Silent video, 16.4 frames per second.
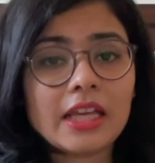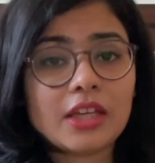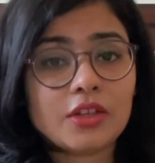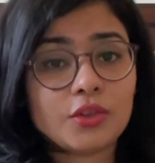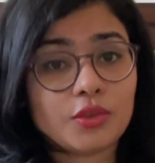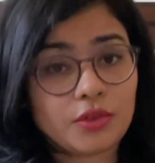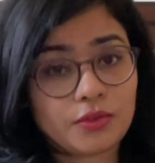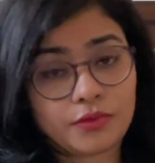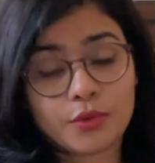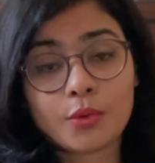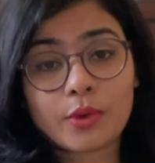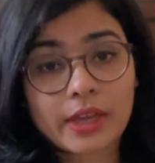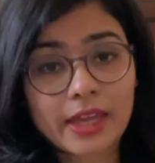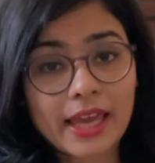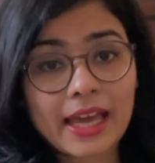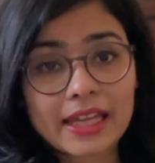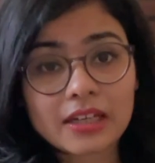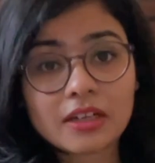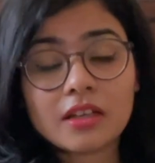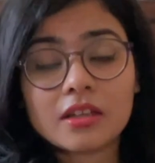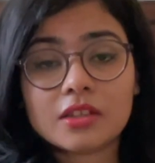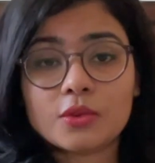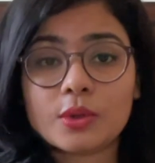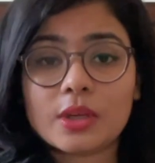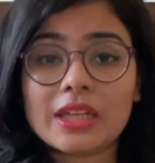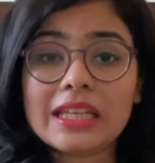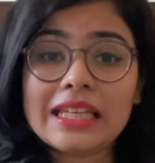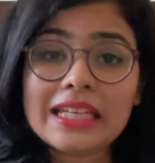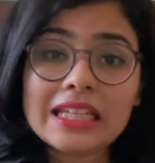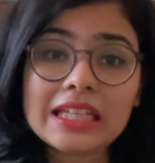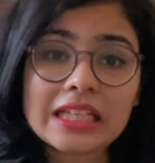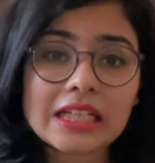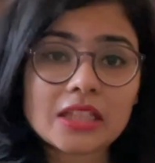if you can
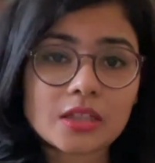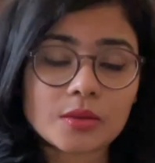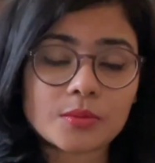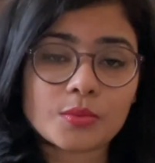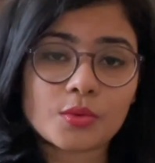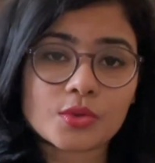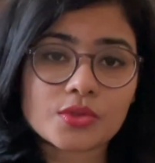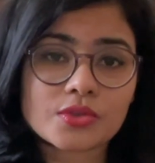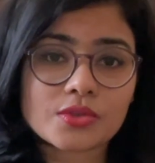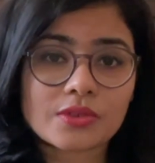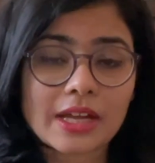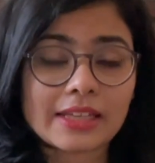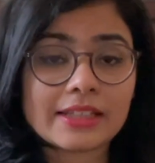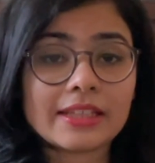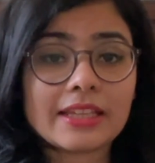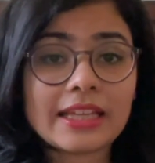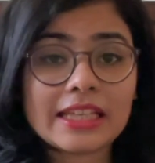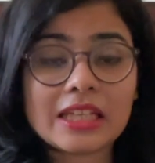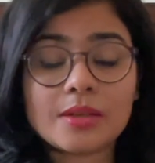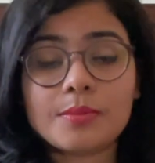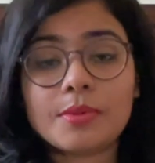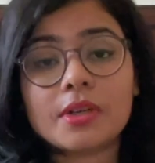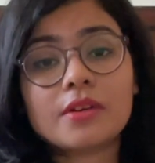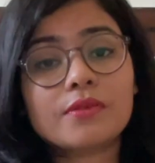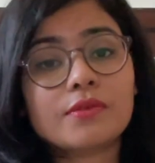e-read the books rather than keeping a